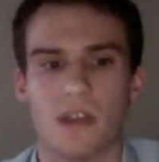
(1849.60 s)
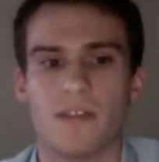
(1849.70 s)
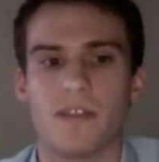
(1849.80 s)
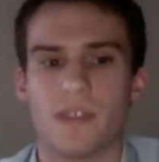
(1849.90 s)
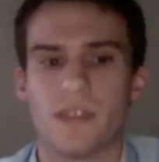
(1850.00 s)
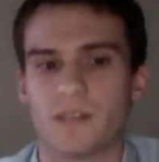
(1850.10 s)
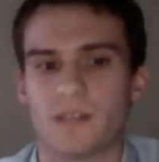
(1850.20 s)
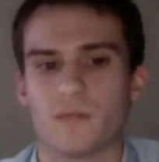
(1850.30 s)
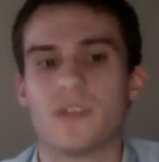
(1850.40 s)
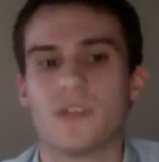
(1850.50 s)
there
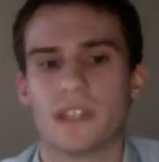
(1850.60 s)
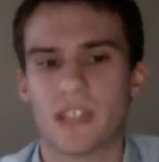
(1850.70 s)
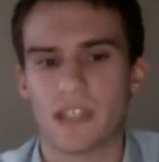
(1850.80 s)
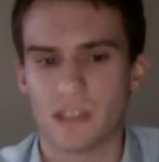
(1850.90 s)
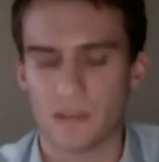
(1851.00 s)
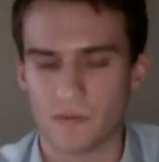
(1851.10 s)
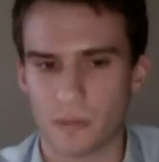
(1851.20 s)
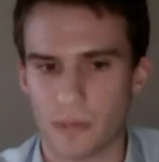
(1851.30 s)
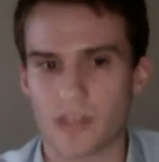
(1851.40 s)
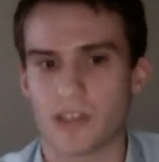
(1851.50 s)
who can get the
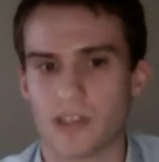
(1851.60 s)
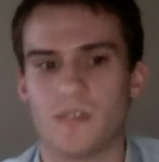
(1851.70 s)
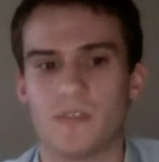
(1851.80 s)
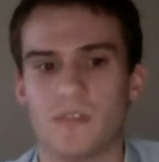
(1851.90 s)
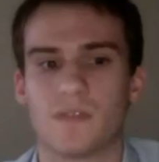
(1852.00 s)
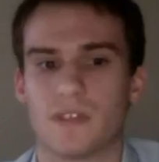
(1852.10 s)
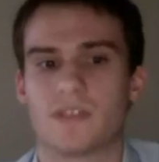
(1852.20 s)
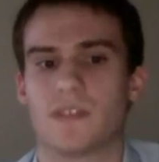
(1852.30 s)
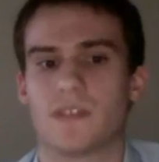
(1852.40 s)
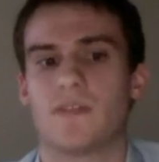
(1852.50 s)
information, even if
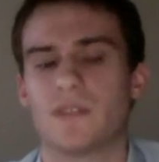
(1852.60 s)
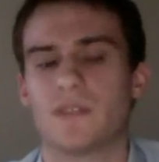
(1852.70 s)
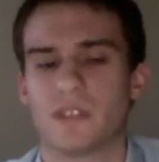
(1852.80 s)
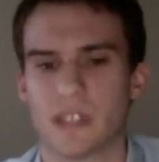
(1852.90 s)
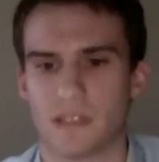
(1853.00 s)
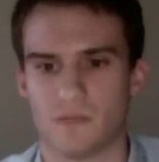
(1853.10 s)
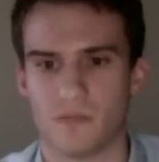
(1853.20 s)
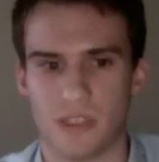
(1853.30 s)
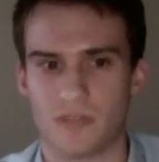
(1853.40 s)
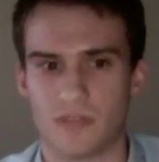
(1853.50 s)
it's like
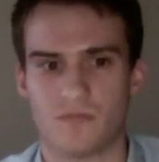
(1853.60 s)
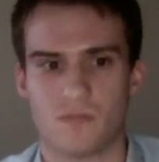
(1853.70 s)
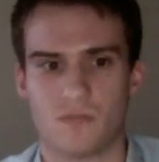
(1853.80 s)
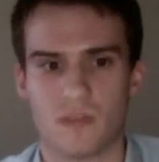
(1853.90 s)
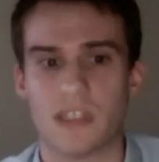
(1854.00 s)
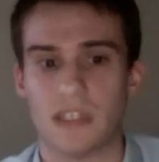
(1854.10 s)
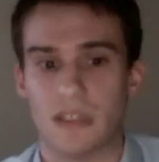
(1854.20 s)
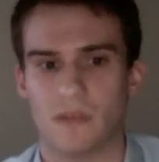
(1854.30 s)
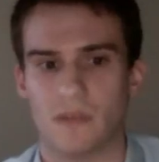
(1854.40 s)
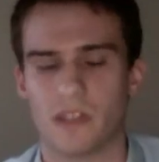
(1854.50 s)
really tricky
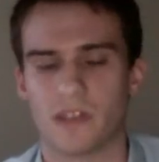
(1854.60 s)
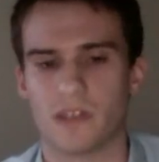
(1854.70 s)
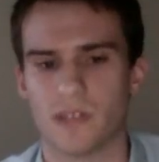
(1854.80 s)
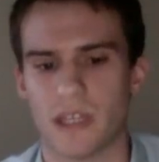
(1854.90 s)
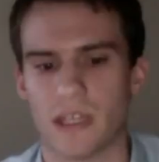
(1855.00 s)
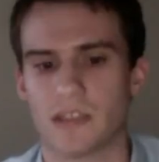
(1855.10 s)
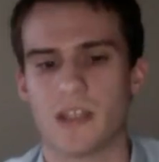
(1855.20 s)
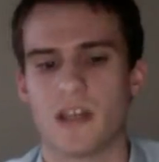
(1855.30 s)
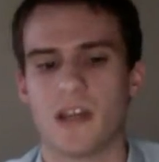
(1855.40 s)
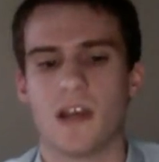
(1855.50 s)
information to get.
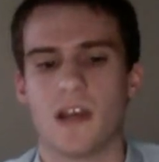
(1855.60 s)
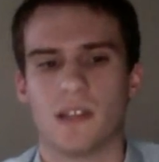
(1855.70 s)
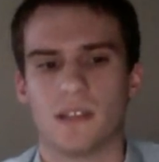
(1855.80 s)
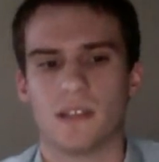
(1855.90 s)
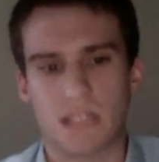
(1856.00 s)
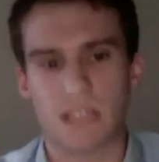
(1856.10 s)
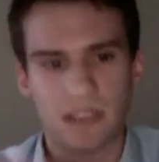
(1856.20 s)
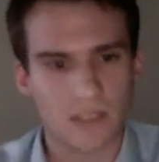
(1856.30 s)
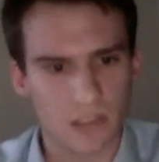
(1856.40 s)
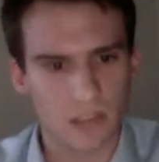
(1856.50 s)
Then
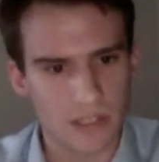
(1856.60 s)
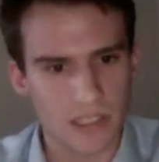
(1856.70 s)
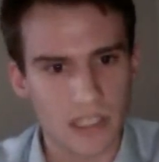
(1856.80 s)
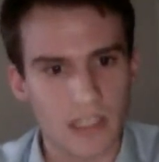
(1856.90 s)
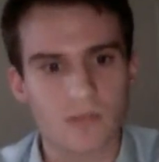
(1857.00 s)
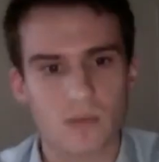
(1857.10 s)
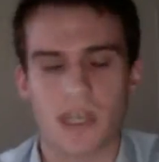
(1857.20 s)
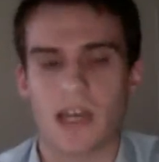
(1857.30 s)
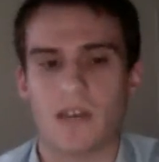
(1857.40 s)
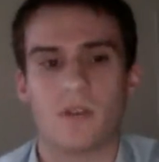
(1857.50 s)
on the other side, we
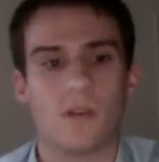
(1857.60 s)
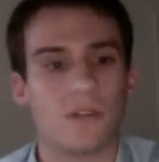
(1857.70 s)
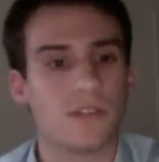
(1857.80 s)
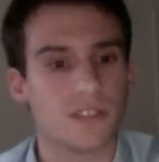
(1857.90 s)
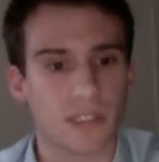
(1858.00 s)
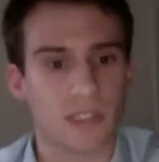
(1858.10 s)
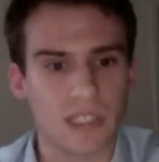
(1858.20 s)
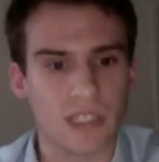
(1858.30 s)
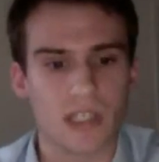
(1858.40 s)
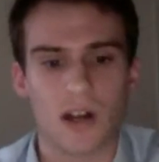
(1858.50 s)
have all the
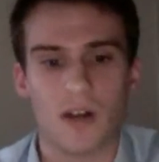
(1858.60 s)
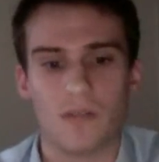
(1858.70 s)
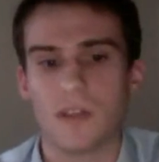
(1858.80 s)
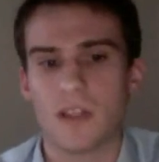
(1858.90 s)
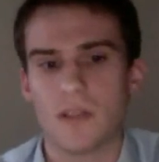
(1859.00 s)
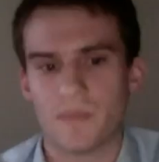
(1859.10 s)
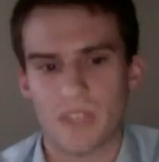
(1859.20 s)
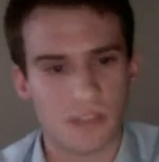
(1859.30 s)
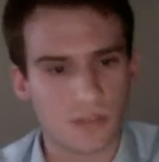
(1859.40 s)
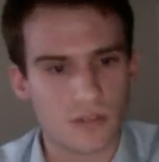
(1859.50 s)
targeting of
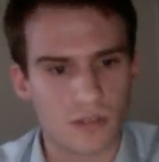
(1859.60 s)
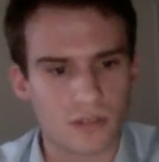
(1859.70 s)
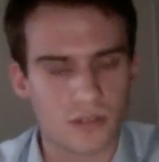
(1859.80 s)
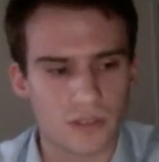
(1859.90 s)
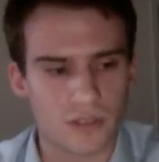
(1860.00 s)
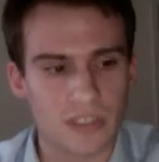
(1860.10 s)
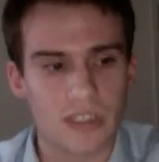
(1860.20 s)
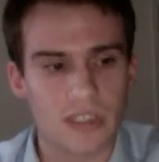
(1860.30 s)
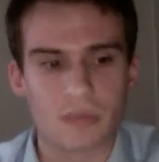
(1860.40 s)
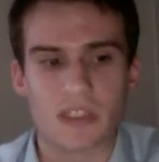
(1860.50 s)
industrial control
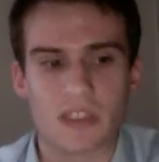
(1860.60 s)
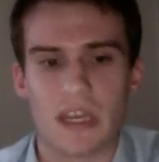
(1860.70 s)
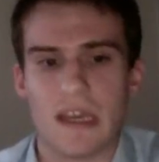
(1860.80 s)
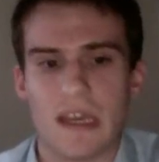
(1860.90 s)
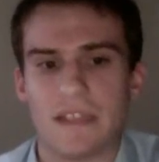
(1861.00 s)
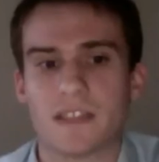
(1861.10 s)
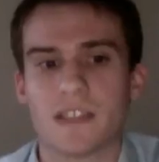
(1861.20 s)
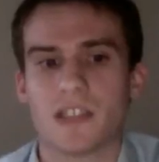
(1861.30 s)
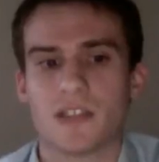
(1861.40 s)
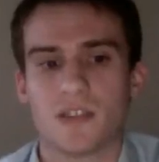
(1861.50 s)
systems, and
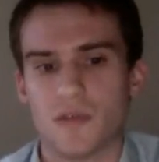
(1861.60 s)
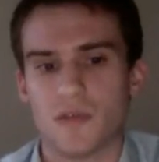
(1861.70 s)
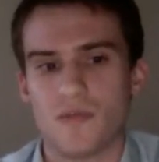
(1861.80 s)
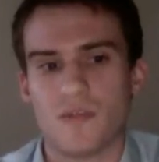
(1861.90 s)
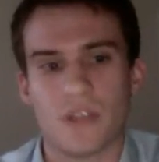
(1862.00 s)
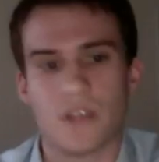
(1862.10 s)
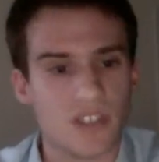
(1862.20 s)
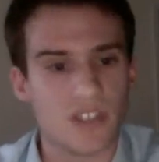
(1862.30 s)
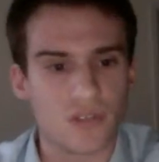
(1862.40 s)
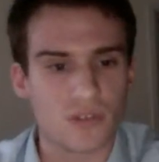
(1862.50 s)
to
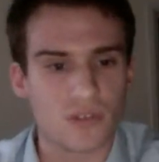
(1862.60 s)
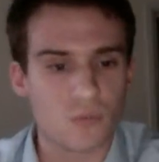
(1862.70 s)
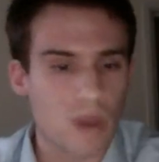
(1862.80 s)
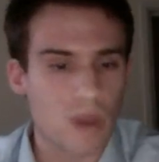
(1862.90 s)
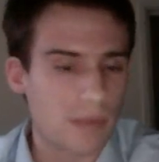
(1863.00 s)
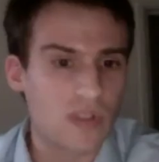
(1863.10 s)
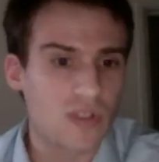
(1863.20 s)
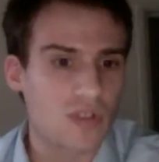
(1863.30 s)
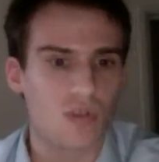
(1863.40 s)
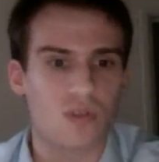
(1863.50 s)
engineer
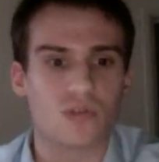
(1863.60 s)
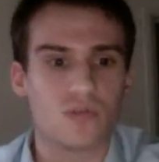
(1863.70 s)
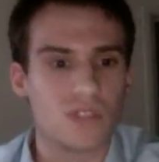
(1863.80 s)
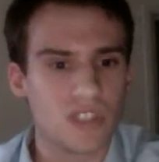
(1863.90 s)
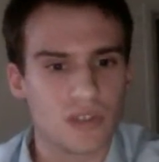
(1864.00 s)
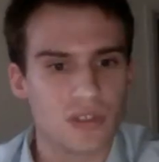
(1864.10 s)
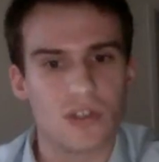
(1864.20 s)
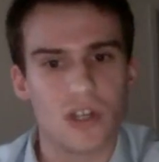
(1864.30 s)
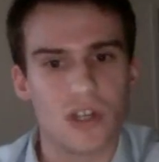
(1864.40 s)
weapons or to engineer